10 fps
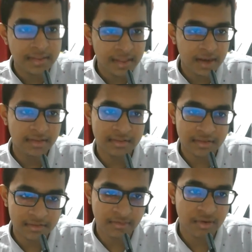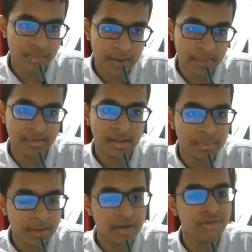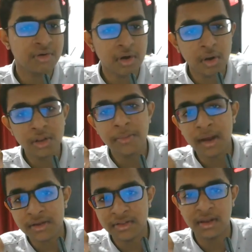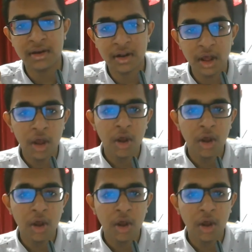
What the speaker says: There is a 64 megapixel main shooter on the back side